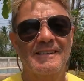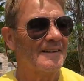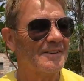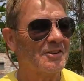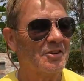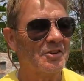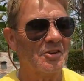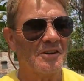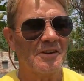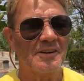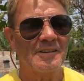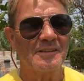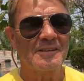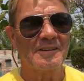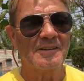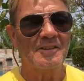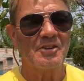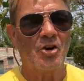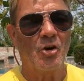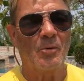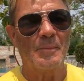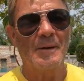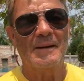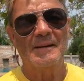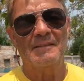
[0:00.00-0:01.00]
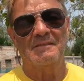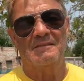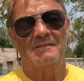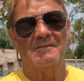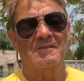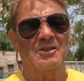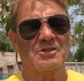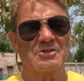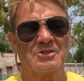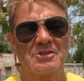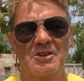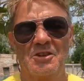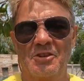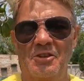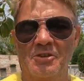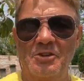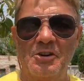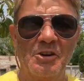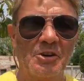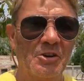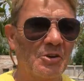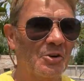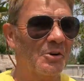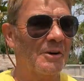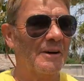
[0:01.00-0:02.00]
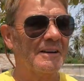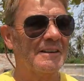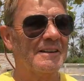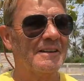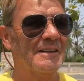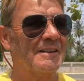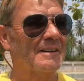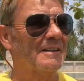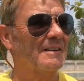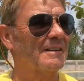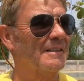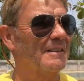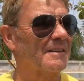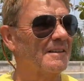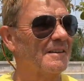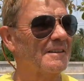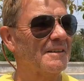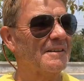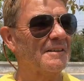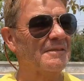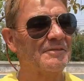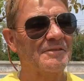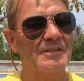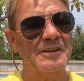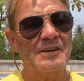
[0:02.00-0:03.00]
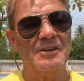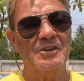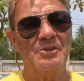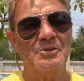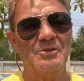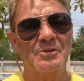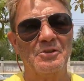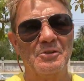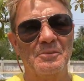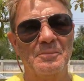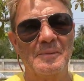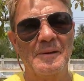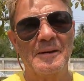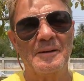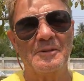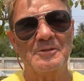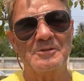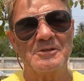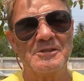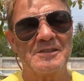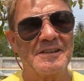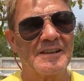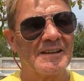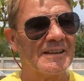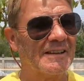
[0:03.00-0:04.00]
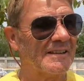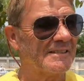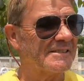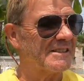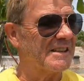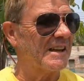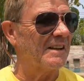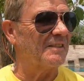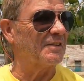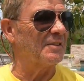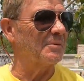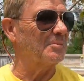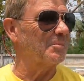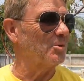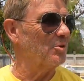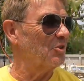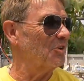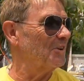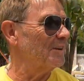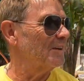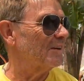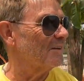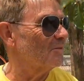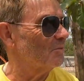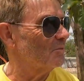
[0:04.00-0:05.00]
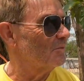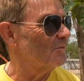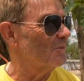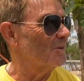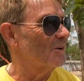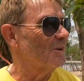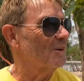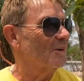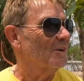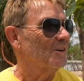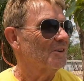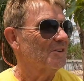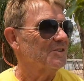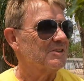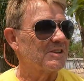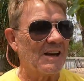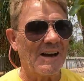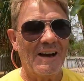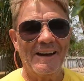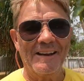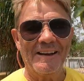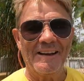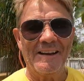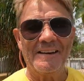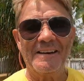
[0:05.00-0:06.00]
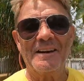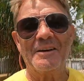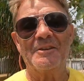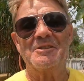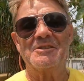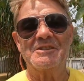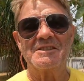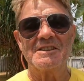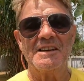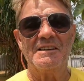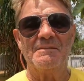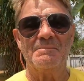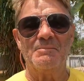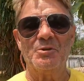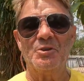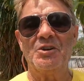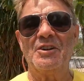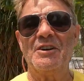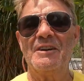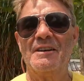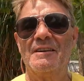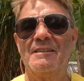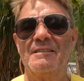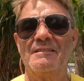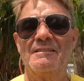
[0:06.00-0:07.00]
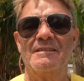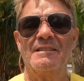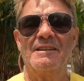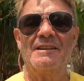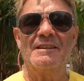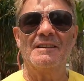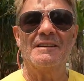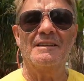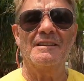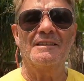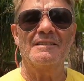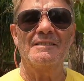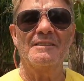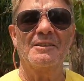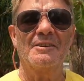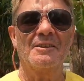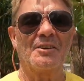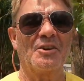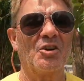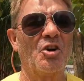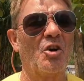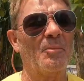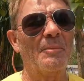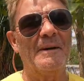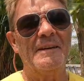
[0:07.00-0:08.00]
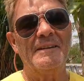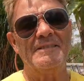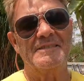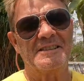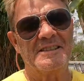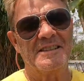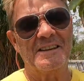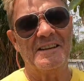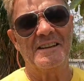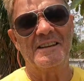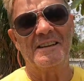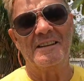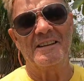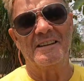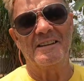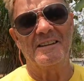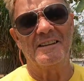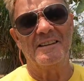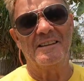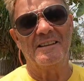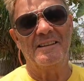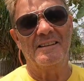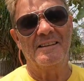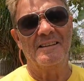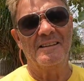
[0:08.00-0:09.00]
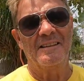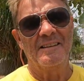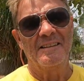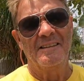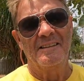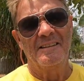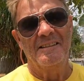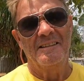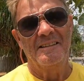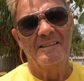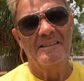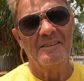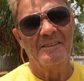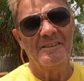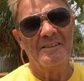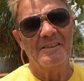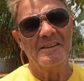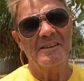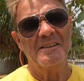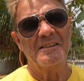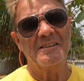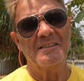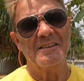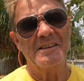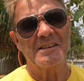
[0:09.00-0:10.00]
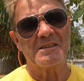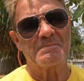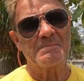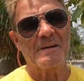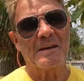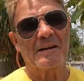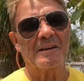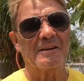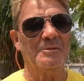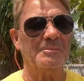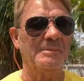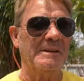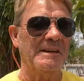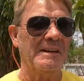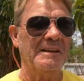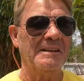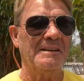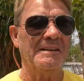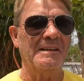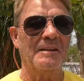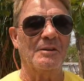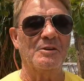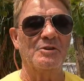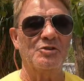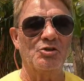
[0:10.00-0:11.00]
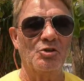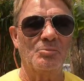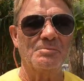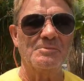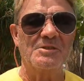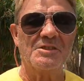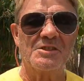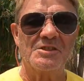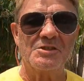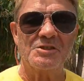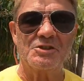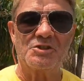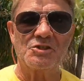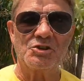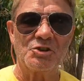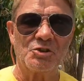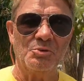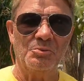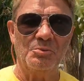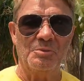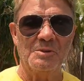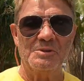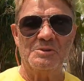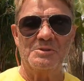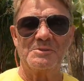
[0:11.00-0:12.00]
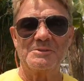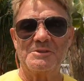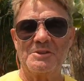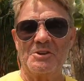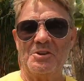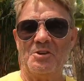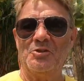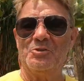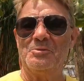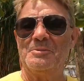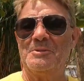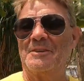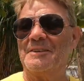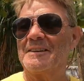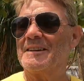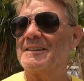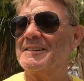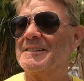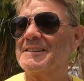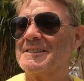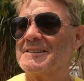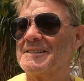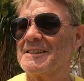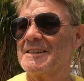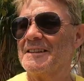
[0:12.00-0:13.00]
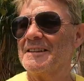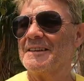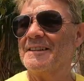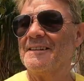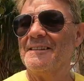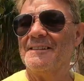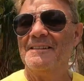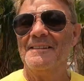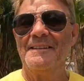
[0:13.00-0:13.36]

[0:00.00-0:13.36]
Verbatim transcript: I got a, a comment not so long ago. I did a, a video about uh, saving money in Thailand, how to save money, and uh, I got a comment saying, uh, you know, th this man will be eating out of dumpsters soon, which was a horrible thing to say.